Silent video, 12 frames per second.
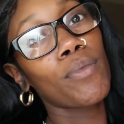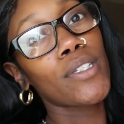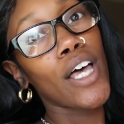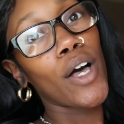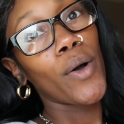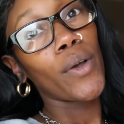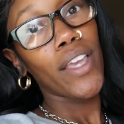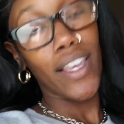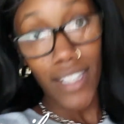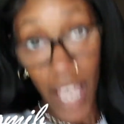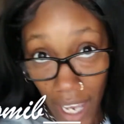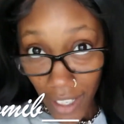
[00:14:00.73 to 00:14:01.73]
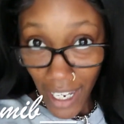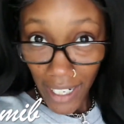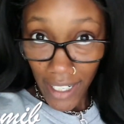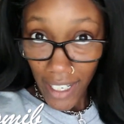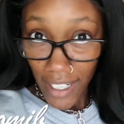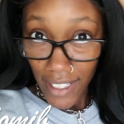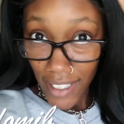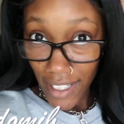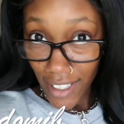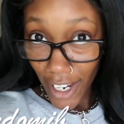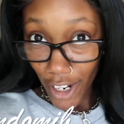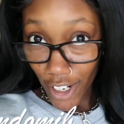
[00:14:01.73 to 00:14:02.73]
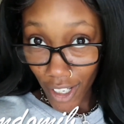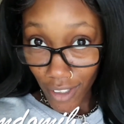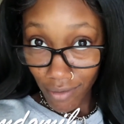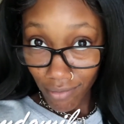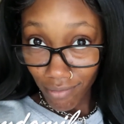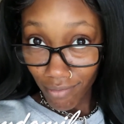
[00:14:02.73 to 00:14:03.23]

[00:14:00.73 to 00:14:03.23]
So yes, y'all need to get into this hair though.